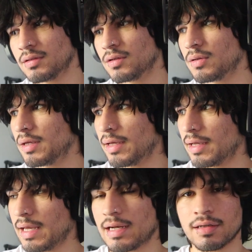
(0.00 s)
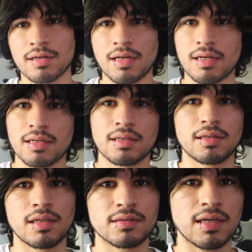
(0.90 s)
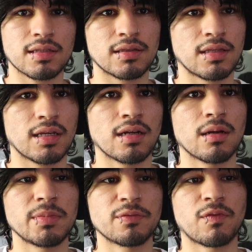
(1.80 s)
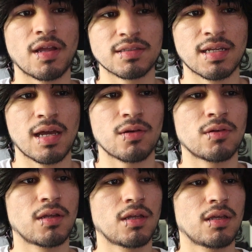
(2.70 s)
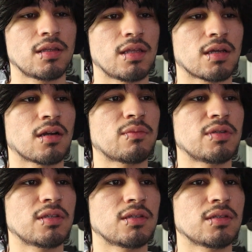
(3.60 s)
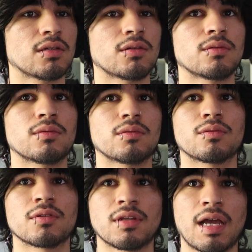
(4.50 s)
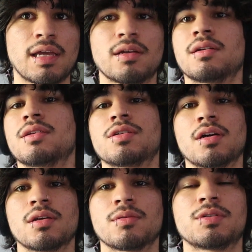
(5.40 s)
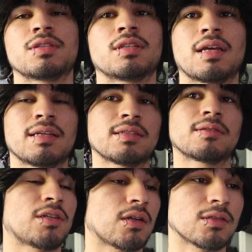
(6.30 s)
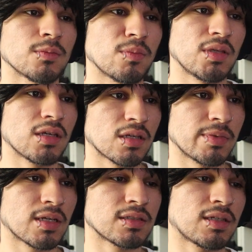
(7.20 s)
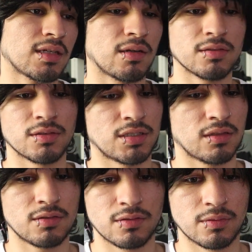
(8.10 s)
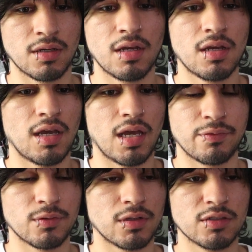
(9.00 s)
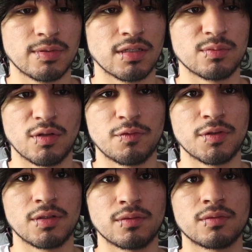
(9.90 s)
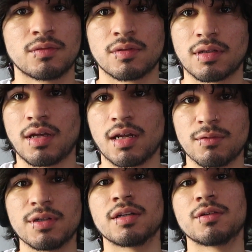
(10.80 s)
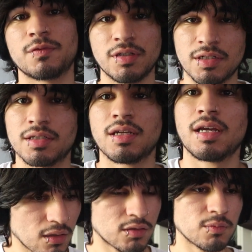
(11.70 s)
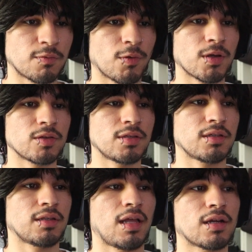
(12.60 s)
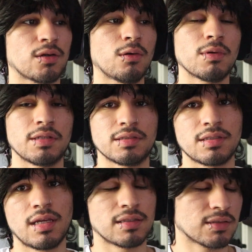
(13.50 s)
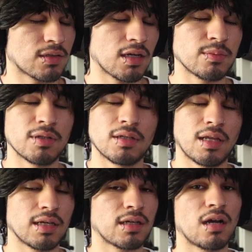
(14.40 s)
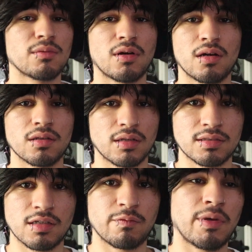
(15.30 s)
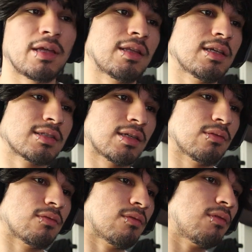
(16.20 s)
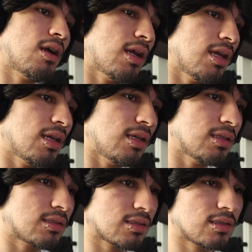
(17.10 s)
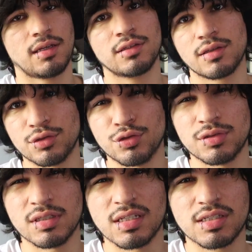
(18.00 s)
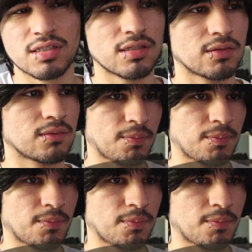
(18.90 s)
You know, it, it had a good ending. It's like they can all be friends now. They can all be, you know, reliant on each other, which is nice. Shout out to Umemiya because of that, and also shout out to everyone else because both of them kind of went undefeated. So before getting to it, like always, hit the subscribe button, like, comment, all that good stuff, man. Let's get right into the juiciness.